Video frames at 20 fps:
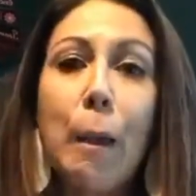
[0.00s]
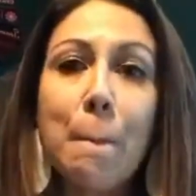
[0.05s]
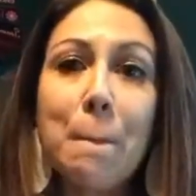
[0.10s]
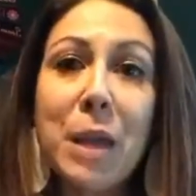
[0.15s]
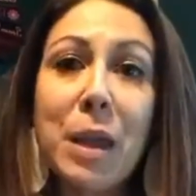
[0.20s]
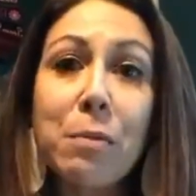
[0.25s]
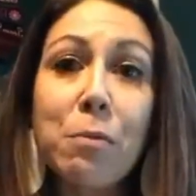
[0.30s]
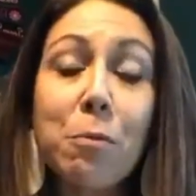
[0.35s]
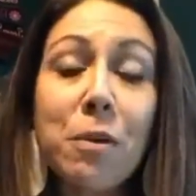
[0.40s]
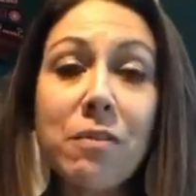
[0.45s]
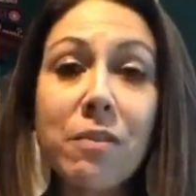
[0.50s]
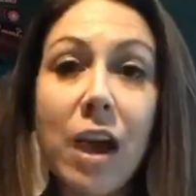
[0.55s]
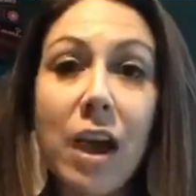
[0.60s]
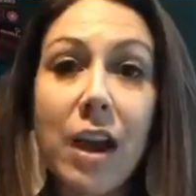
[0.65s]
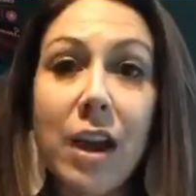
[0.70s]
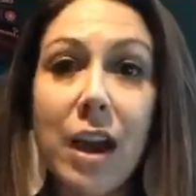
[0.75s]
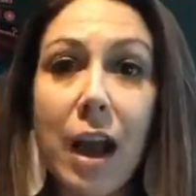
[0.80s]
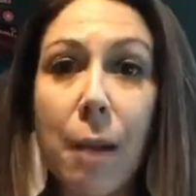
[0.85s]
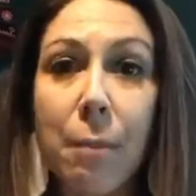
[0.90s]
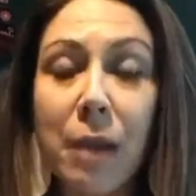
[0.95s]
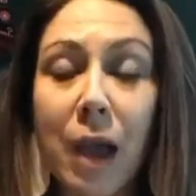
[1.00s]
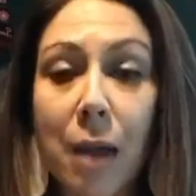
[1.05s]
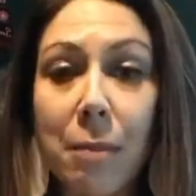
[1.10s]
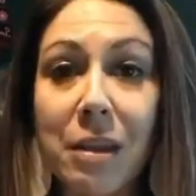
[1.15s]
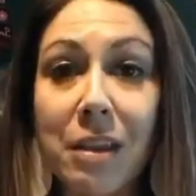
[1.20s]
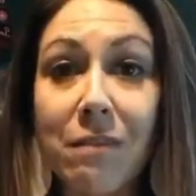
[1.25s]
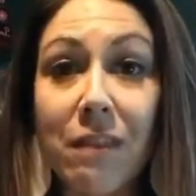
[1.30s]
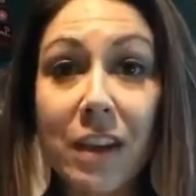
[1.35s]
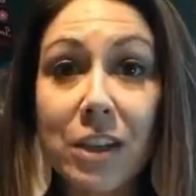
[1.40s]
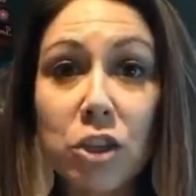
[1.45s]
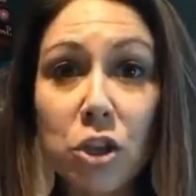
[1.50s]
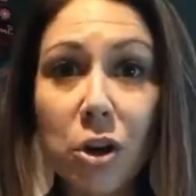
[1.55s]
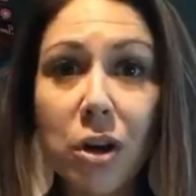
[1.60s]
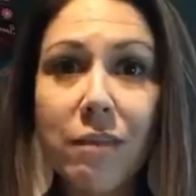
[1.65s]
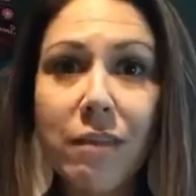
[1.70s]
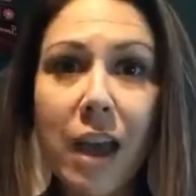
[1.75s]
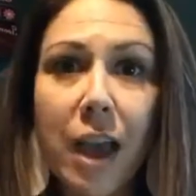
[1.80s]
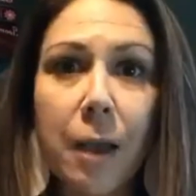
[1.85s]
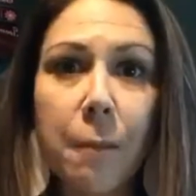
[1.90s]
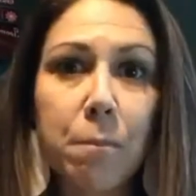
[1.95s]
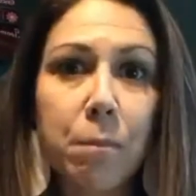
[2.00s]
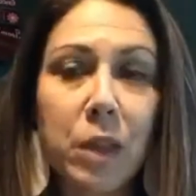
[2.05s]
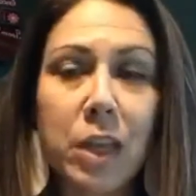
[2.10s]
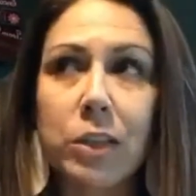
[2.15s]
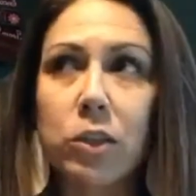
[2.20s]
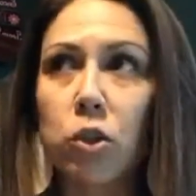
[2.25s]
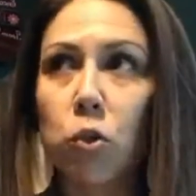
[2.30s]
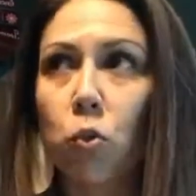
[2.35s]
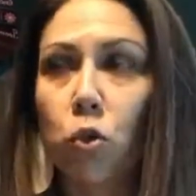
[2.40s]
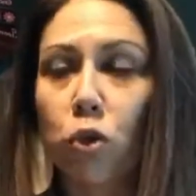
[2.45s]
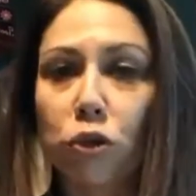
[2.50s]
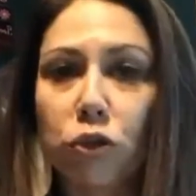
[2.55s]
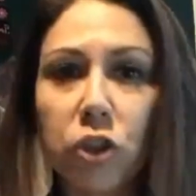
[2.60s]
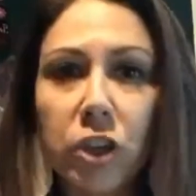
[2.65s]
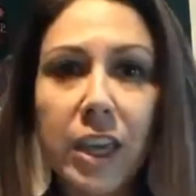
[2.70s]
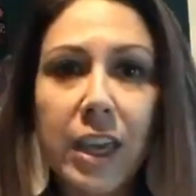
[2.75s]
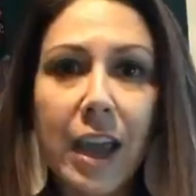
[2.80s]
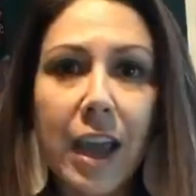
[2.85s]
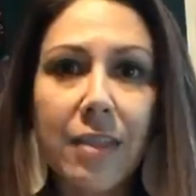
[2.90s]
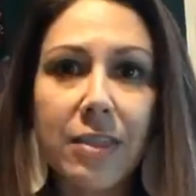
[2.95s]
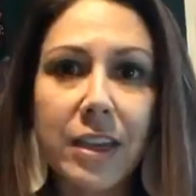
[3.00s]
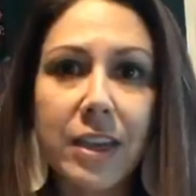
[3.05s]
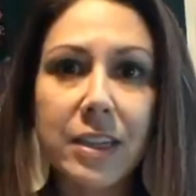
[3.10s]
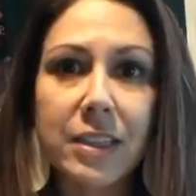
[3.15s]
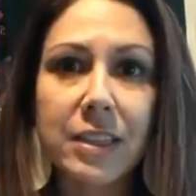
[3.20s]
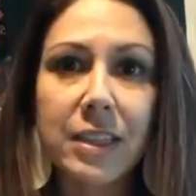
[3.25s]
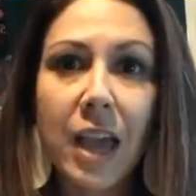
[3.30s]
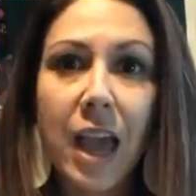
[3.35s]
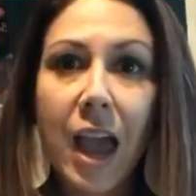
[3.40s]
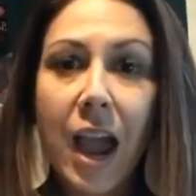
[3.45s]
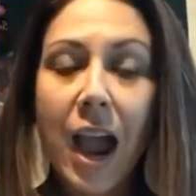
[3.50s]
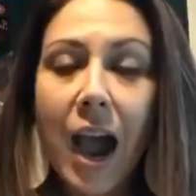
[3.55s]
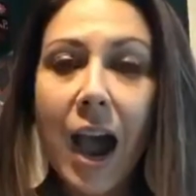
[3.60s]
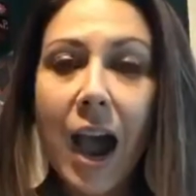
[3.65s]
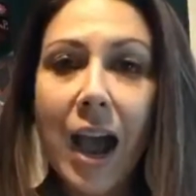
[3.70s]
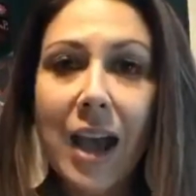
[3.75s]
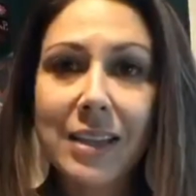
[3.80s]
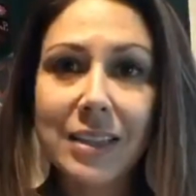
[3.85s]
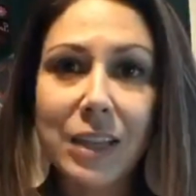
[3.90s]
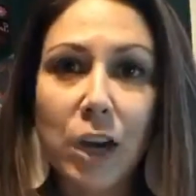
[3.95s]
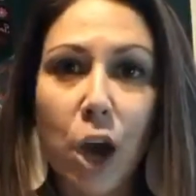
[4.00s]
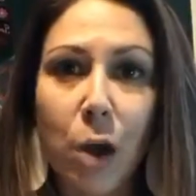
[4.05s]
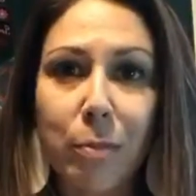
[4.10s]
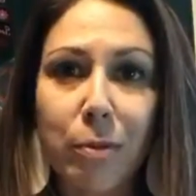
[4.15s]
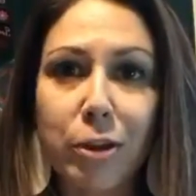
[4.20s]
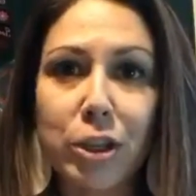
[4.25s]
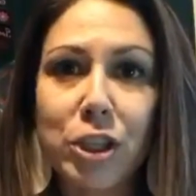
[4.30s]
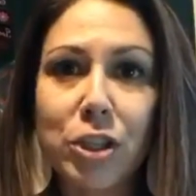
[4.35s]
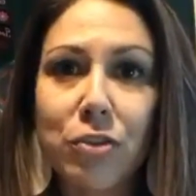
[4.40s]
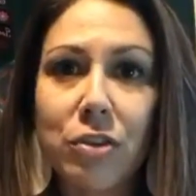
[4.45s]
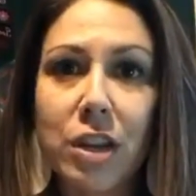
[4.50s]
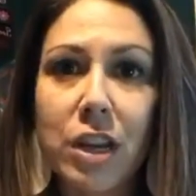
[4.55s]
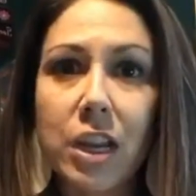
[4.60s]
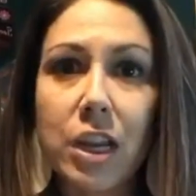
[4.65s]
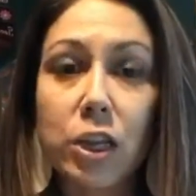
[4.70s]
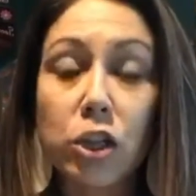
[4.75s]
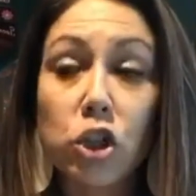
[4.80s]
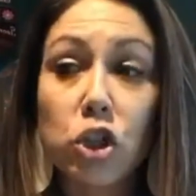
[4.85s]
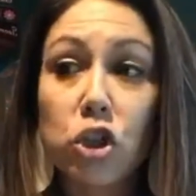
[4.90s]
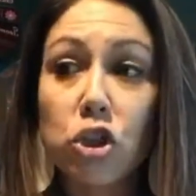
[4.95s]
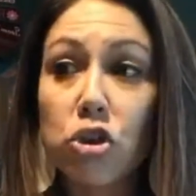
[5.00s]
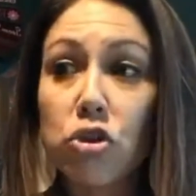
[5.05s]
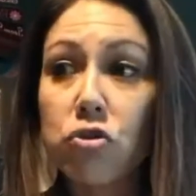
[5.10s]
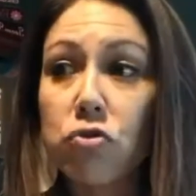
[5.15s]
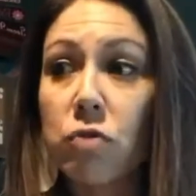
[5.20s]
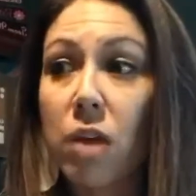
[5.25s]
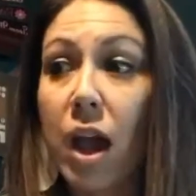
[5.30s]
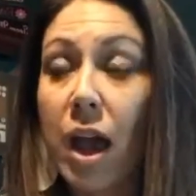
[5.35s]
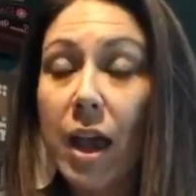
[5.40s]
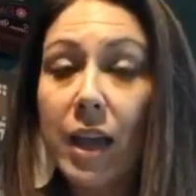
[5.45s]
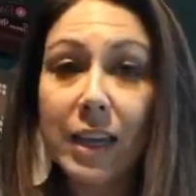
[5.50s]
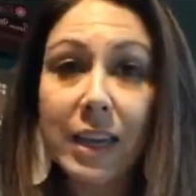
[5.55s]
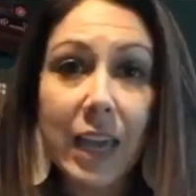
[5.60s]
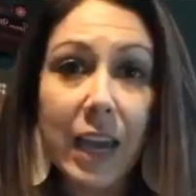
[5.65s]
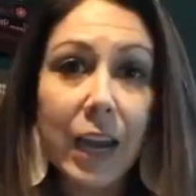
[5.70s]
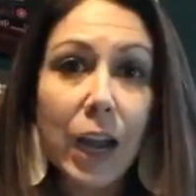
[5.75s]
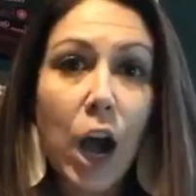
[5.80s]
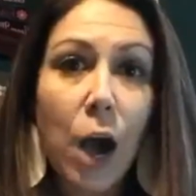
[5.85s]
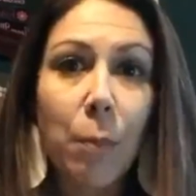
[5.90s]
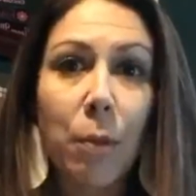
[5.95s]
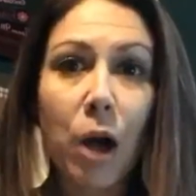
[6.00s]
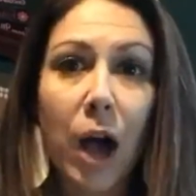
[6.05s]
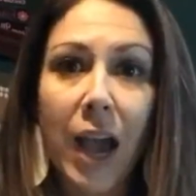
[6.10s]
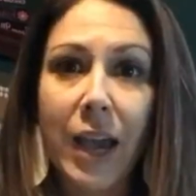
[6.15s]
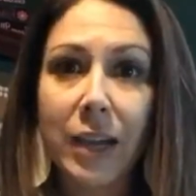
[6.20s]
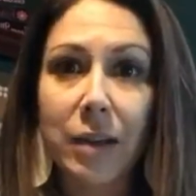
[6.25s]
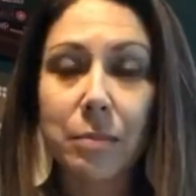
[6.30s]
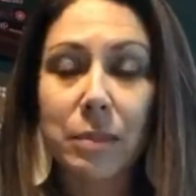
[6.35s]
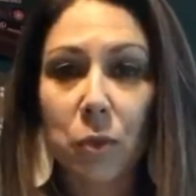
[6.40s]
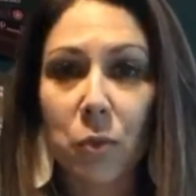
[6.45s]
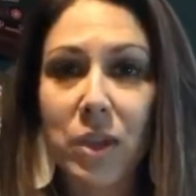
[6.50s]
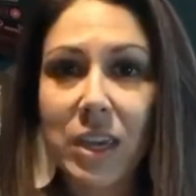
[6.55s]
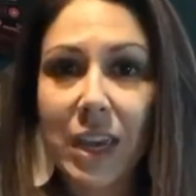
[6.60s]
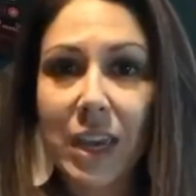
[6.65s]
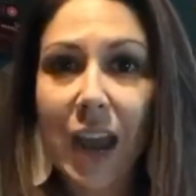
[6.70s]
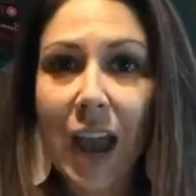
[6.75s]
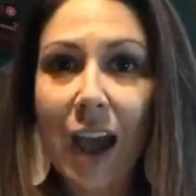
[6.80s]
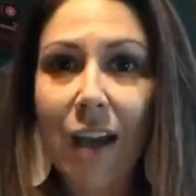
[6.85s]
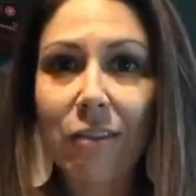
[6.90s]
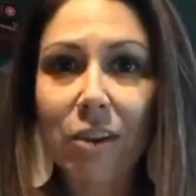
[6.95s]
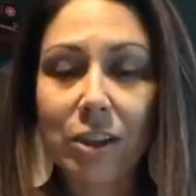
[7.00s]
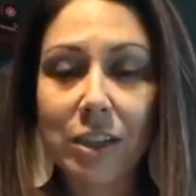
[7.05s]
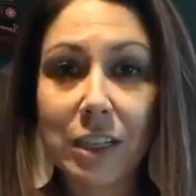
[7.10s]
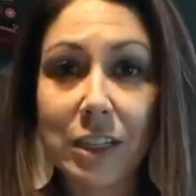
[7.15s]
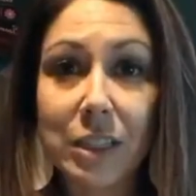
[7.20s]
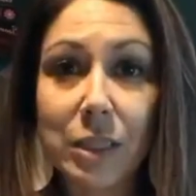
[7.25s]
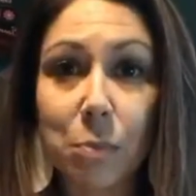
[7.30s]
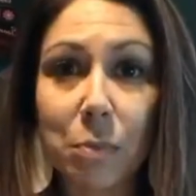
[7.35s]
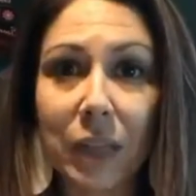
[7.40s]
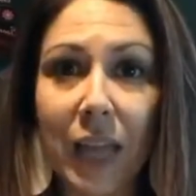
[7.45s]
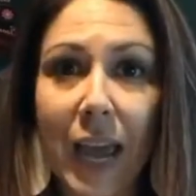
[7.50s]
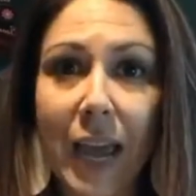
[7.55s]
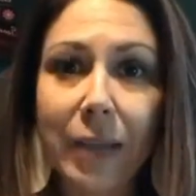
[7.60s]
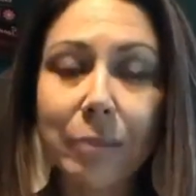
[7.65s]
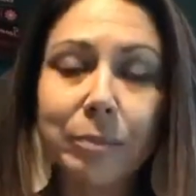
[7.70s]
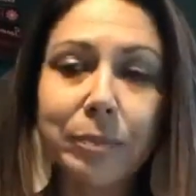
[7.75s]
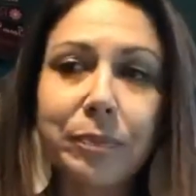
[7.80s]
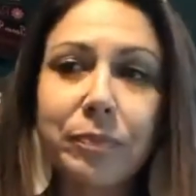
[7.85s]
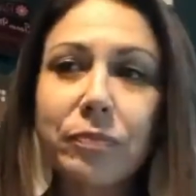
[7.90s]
Maybe we've got an upcoming vendor event, and so we're looking at this as an opportunity to get a couple items that we can have on display.